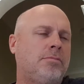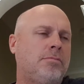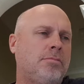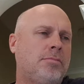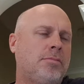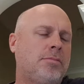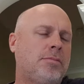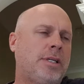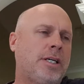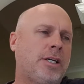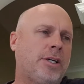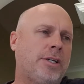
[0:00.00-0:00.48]

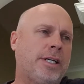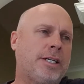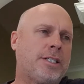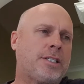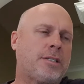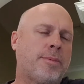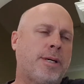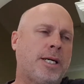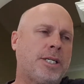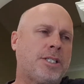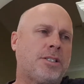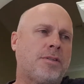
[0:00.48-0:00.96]
They got an
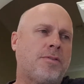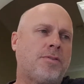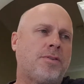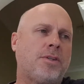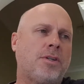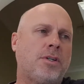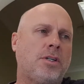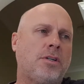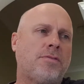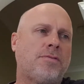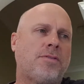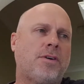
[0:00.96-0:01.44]
estimation of
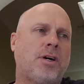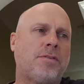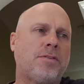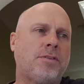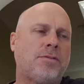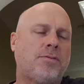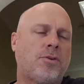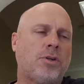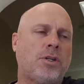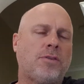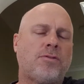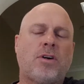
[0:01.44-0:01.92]
35 to
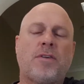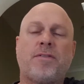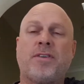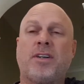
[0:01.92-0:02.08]
45.